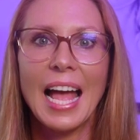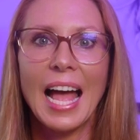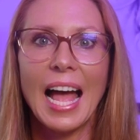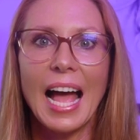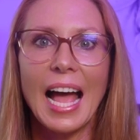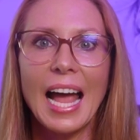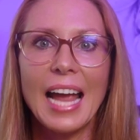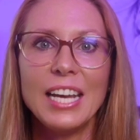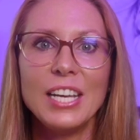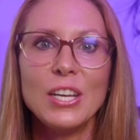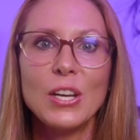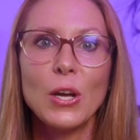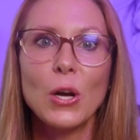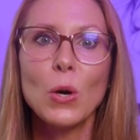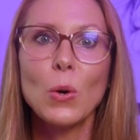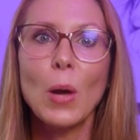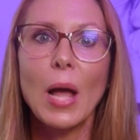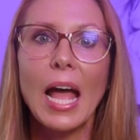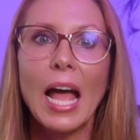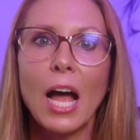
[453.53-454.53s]
I
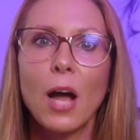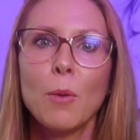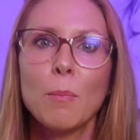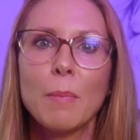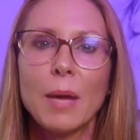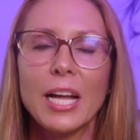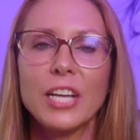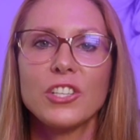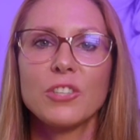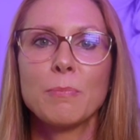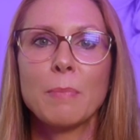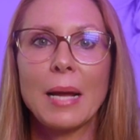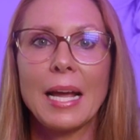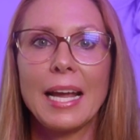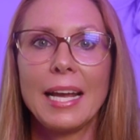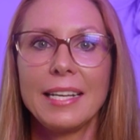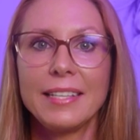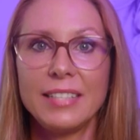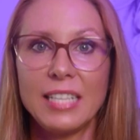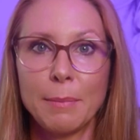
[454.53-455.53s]
know how much
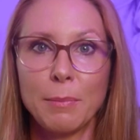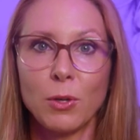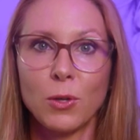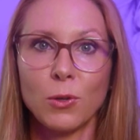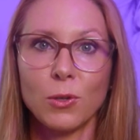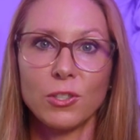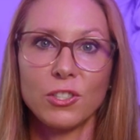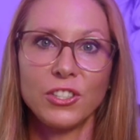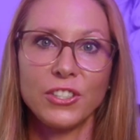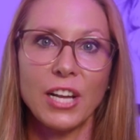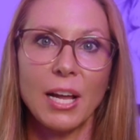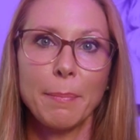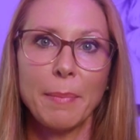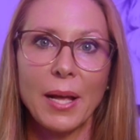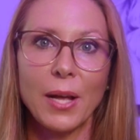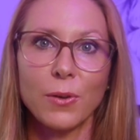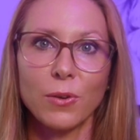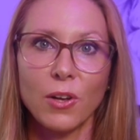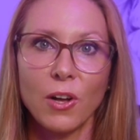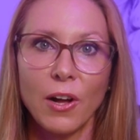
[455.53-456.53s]
my typical stop
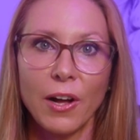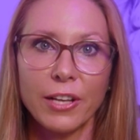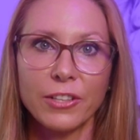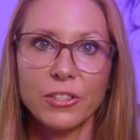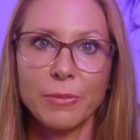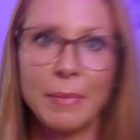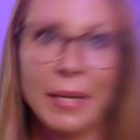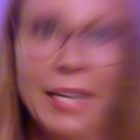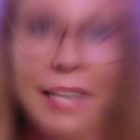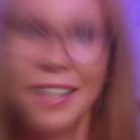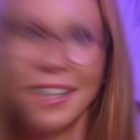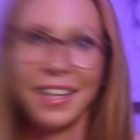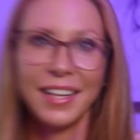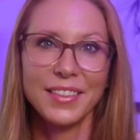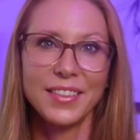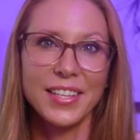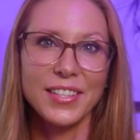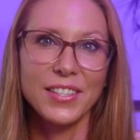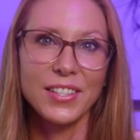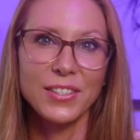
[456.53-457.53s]
out costs me.
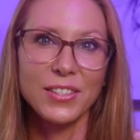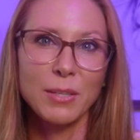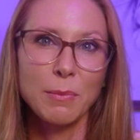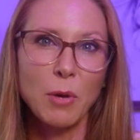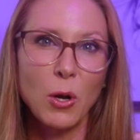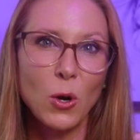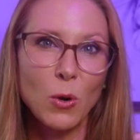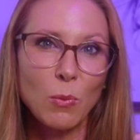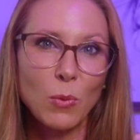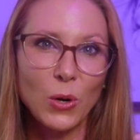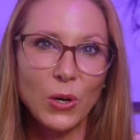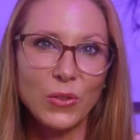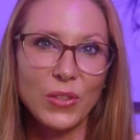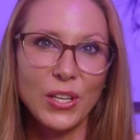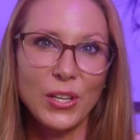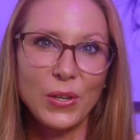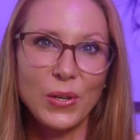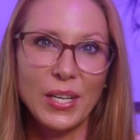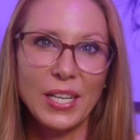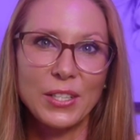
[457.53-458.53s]
This is some homework
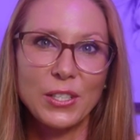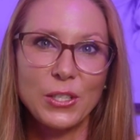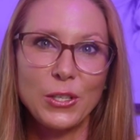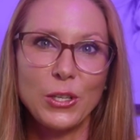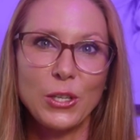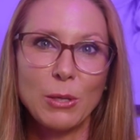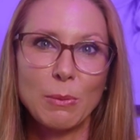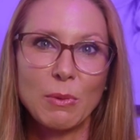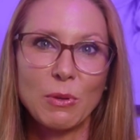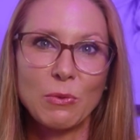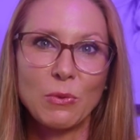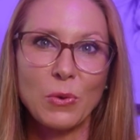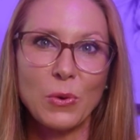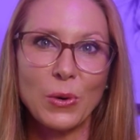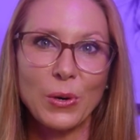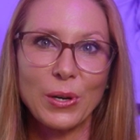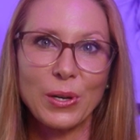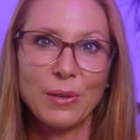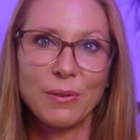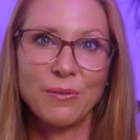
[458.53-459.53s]
that you need to do
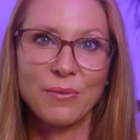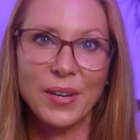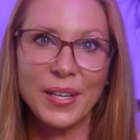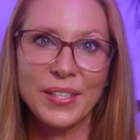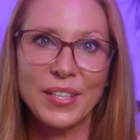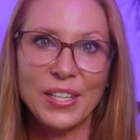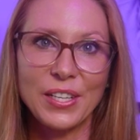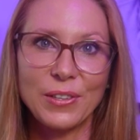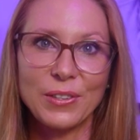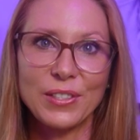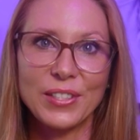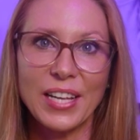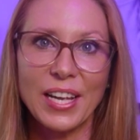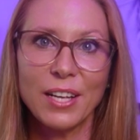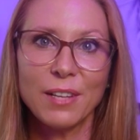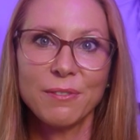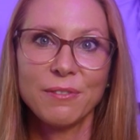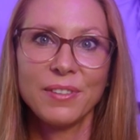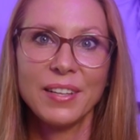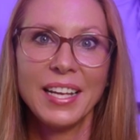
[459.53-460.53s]
before funding
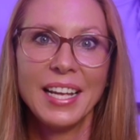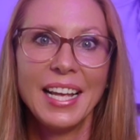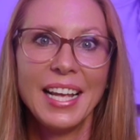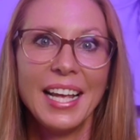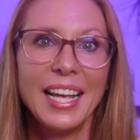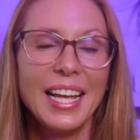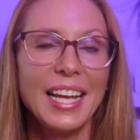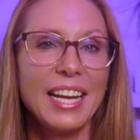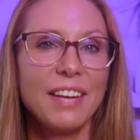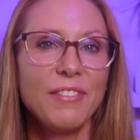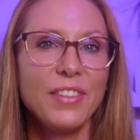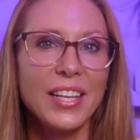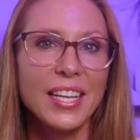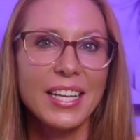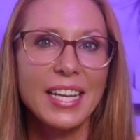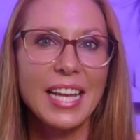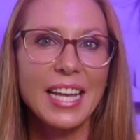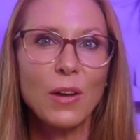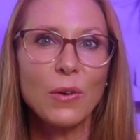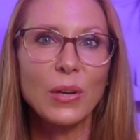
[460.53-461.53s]
yourself. If the
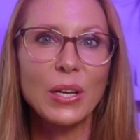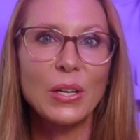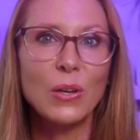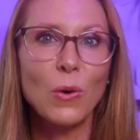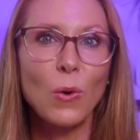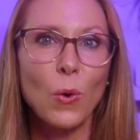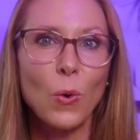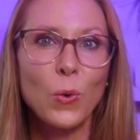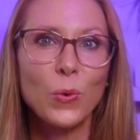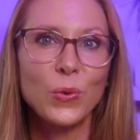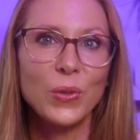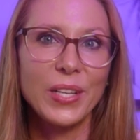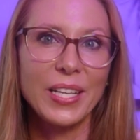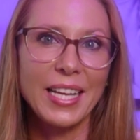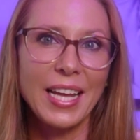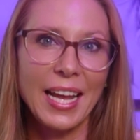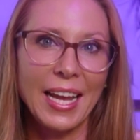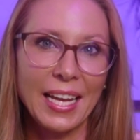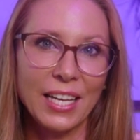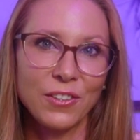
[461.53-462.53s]
account can
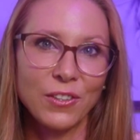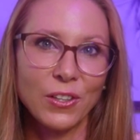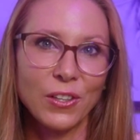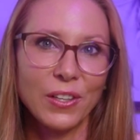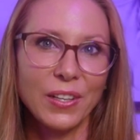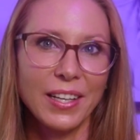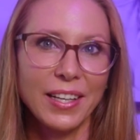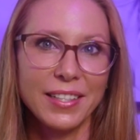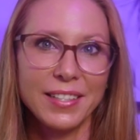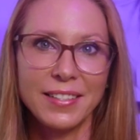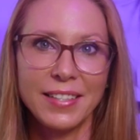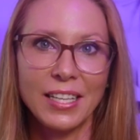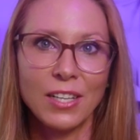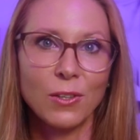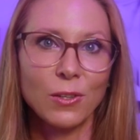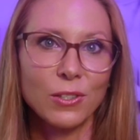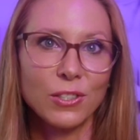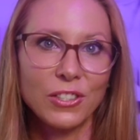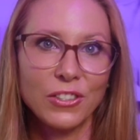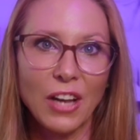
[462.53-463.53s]
only handle a
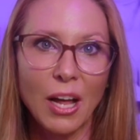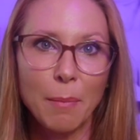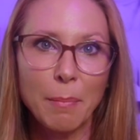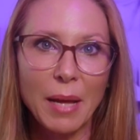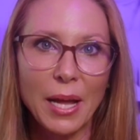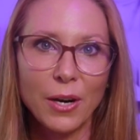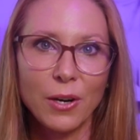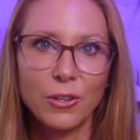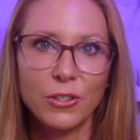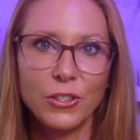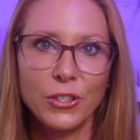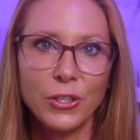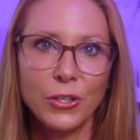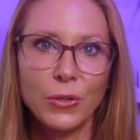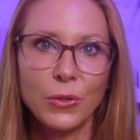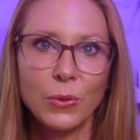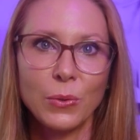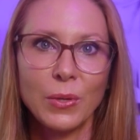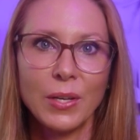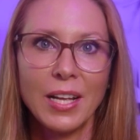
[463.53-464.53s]
single stop out or
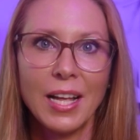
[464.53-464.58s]
two,